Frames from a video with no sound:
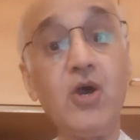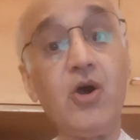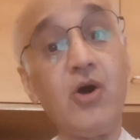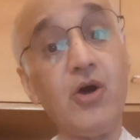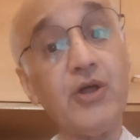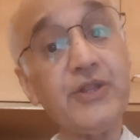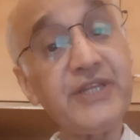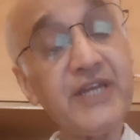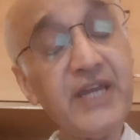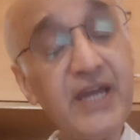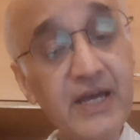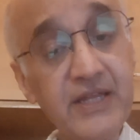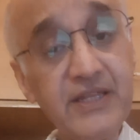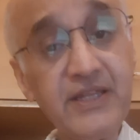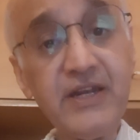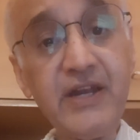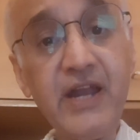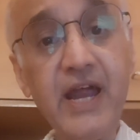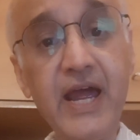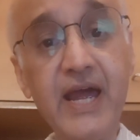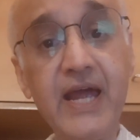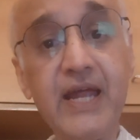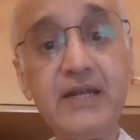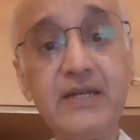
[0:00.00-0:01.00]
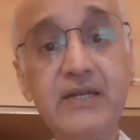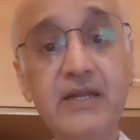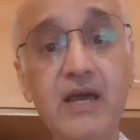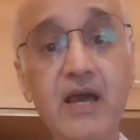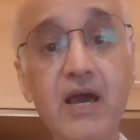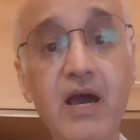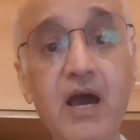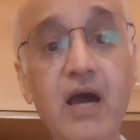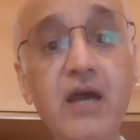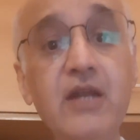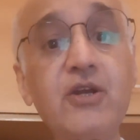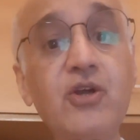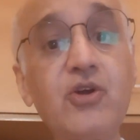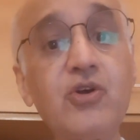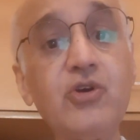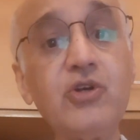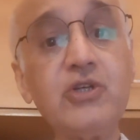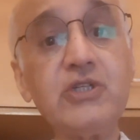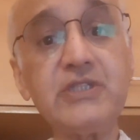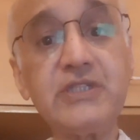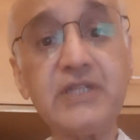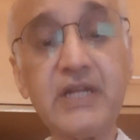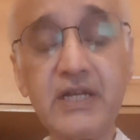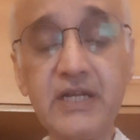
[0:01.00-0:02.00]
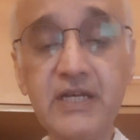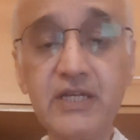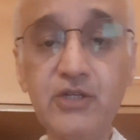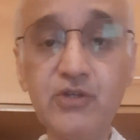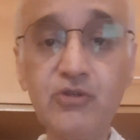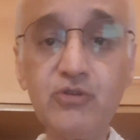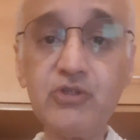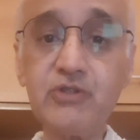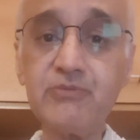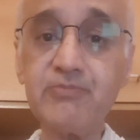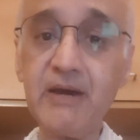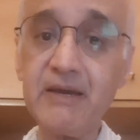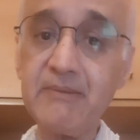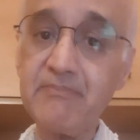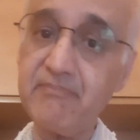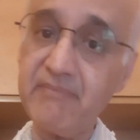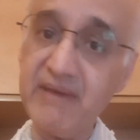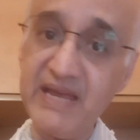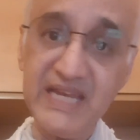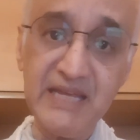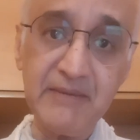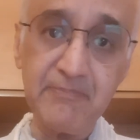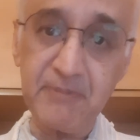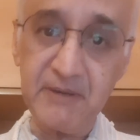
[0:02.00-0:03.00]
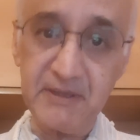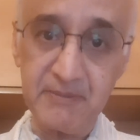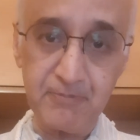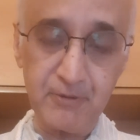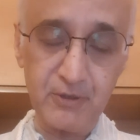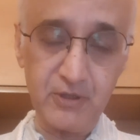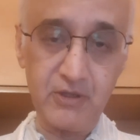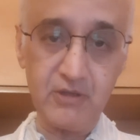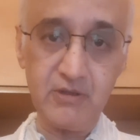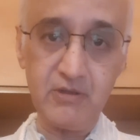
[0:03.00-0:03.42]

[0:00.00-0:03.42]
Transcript: On the other hand, are goods that are used by many people,